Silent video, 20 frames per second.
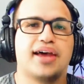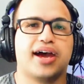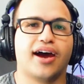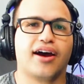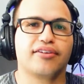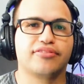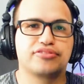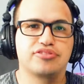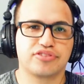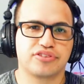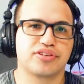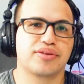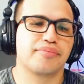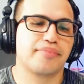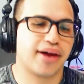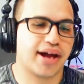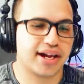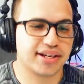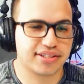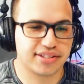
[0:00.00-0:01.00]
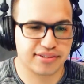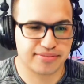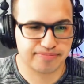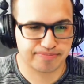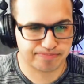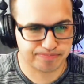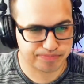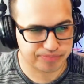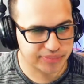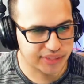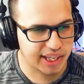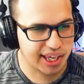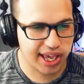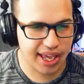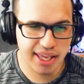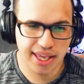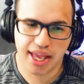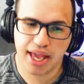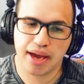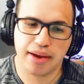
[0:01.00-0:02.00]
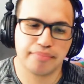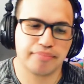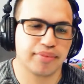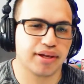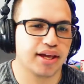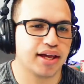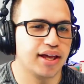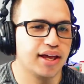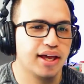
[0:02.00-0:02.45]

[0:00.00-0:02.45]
After the match, KM,